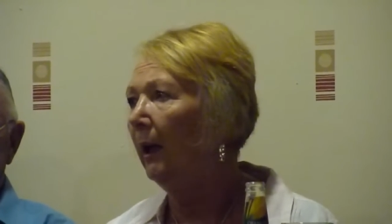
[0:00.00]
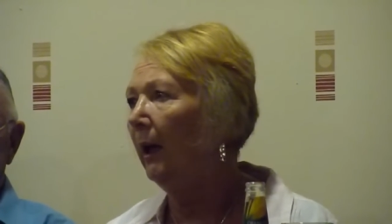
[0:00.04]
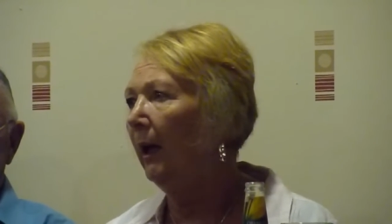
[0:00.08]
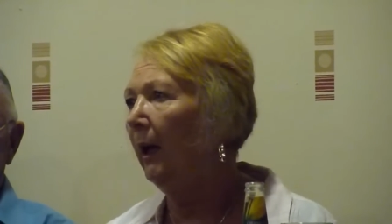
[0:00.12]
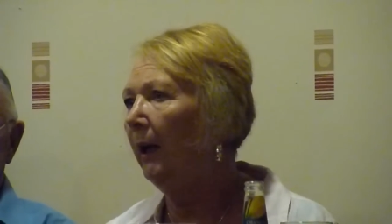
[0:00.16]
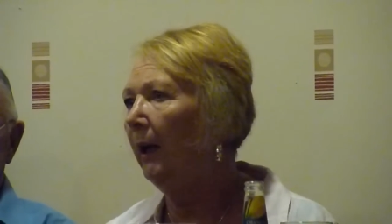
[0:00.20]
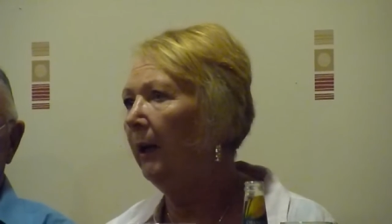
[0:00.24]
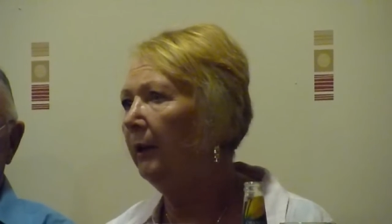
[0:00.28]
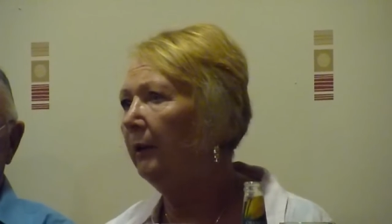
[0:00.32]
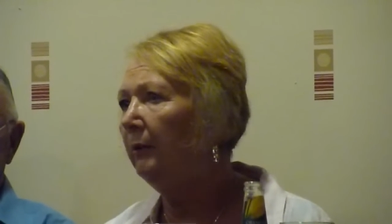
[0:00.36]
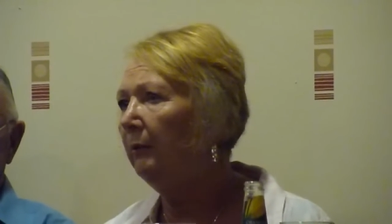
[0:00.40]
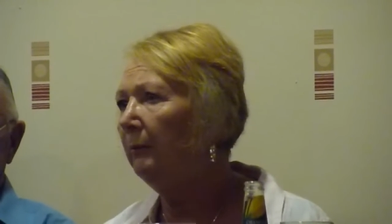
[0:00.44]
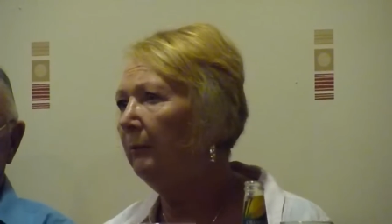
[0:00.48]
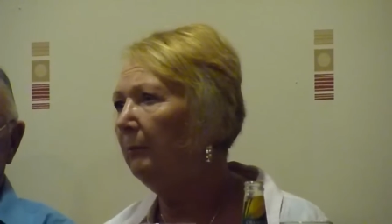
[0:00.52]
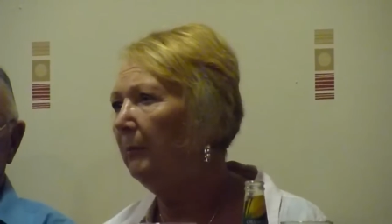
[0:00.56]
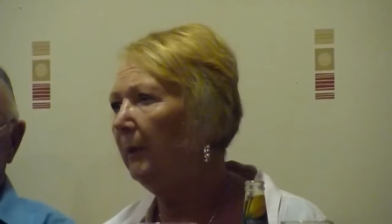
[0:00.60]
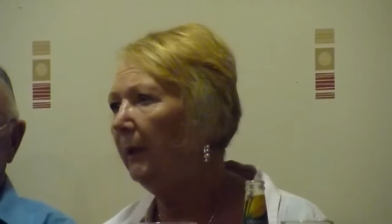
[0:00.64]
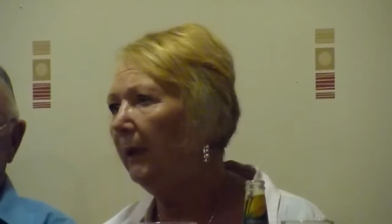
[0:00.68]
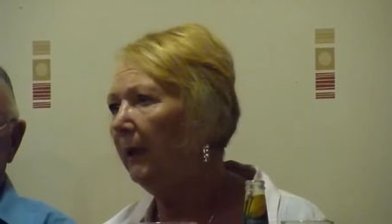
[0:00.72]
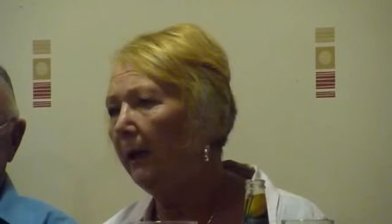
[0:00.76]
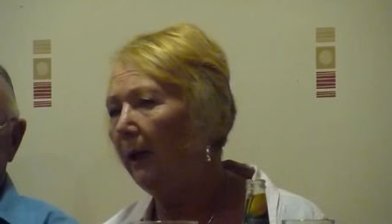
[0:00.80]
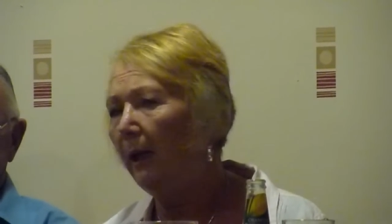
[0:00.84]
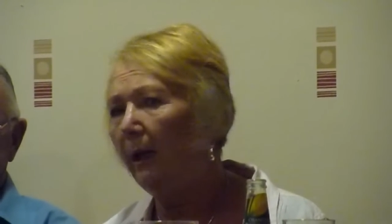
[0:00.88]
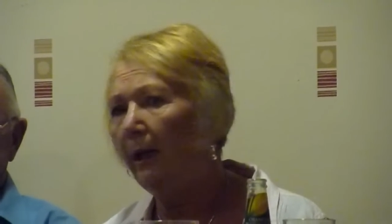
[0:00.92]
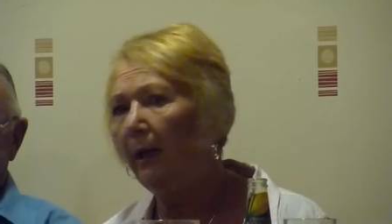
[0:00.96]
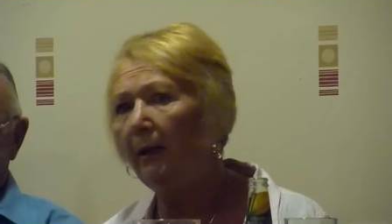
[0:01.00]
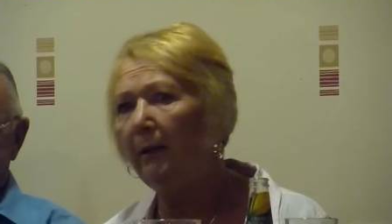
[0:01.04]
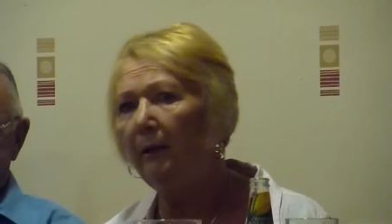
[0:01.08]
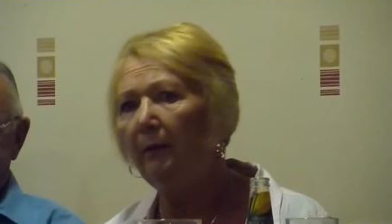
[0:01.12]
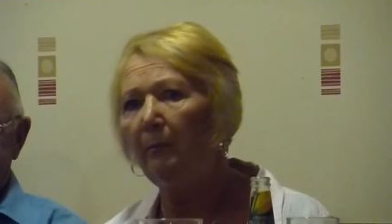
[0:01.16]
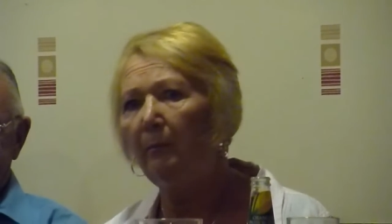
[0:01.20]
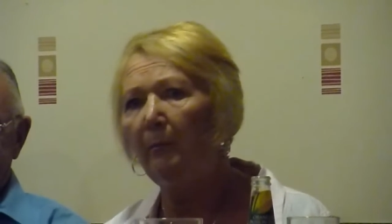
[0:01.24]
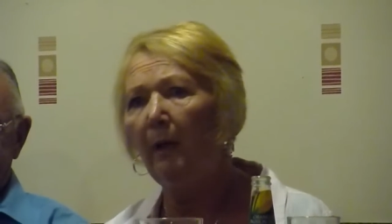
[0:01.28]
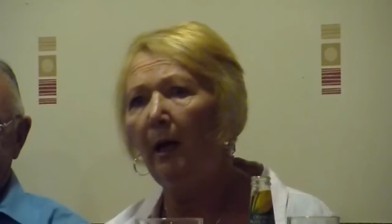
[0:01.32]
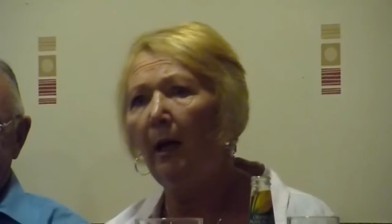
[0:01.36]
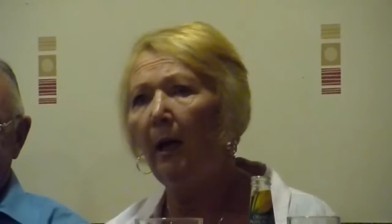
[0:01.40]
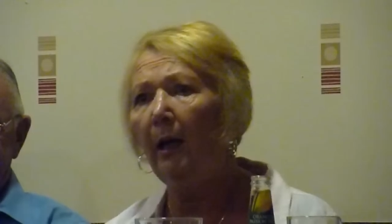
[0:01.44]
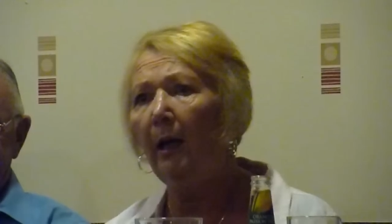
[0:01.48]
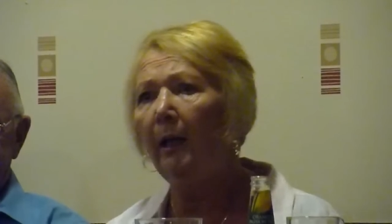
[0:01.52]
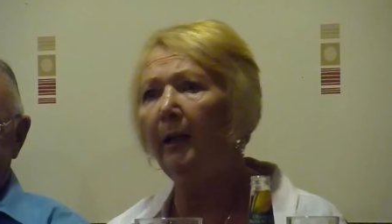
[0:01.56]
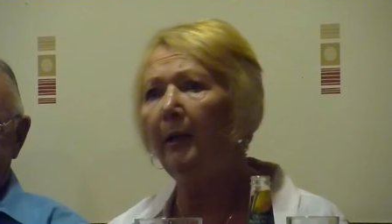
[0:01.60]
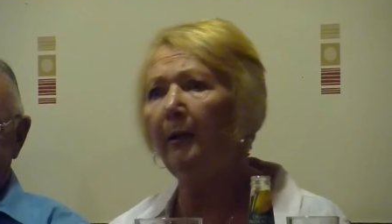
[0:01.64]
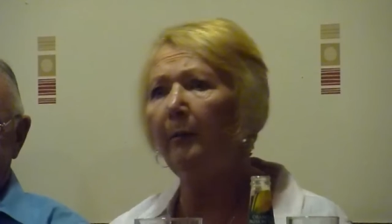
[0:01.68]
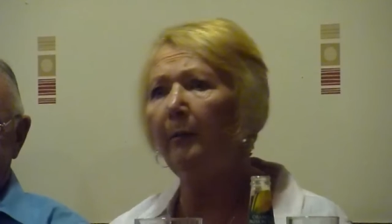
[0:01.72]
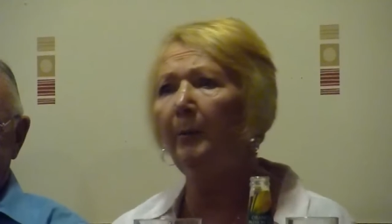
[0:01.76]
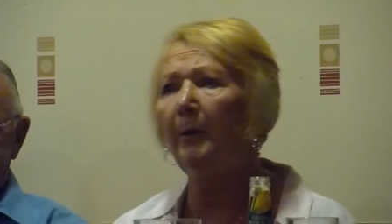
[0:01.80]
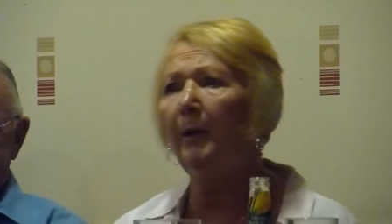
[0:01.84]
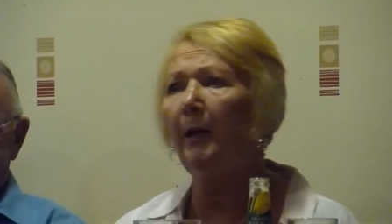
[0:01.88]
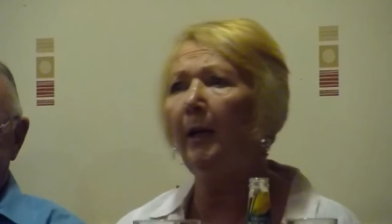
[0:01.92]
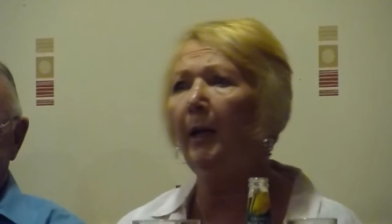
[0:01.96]
and me and my
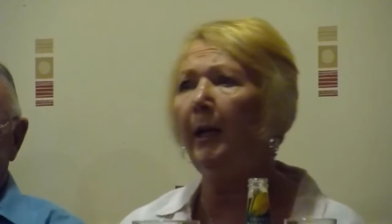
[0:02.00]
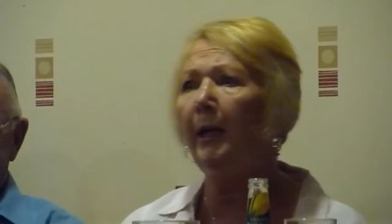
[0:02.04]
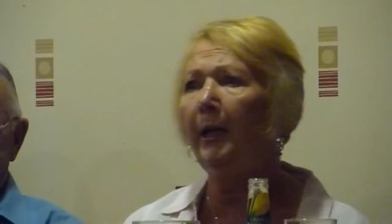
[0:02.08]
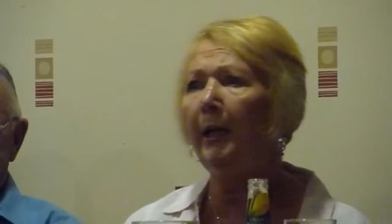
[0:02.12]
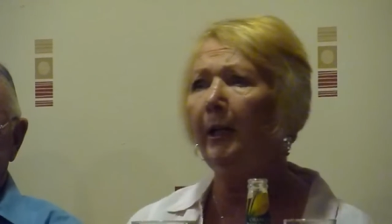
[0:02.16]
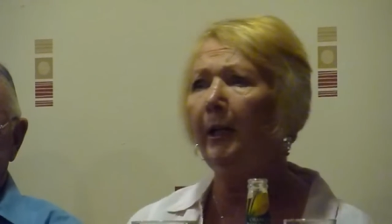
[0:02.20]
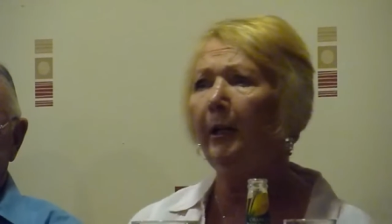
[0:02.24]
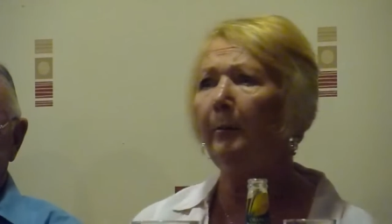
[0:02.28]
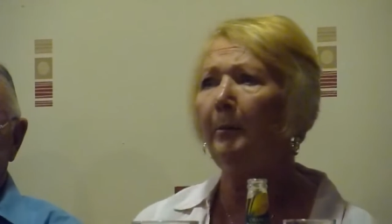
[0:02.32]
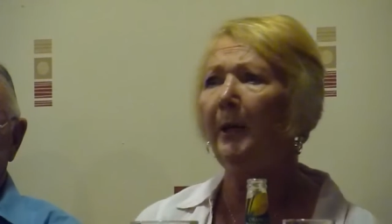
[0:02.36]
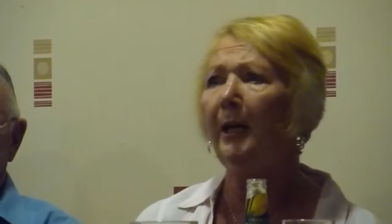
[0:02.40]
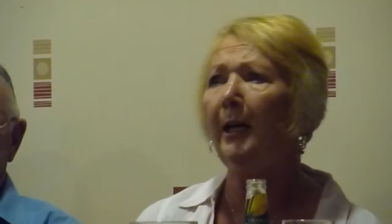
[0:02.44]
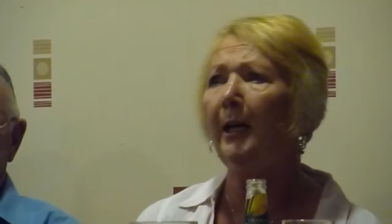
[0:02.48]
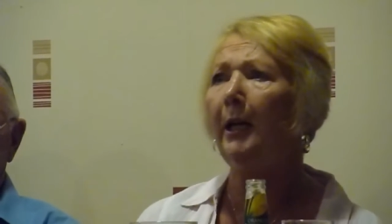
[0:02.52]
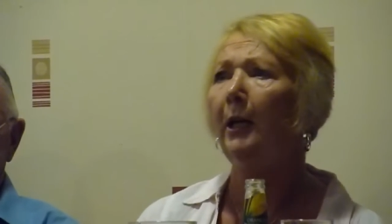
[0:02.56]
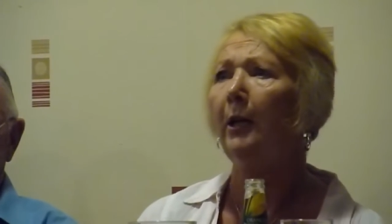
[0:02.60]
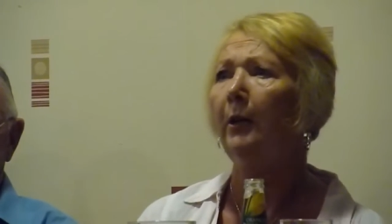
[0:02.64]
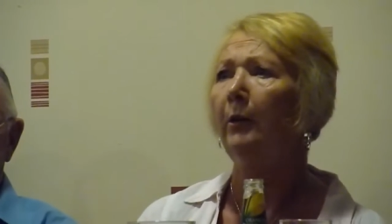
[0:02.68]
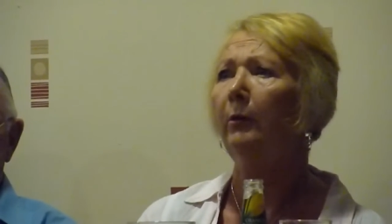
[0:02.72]
baby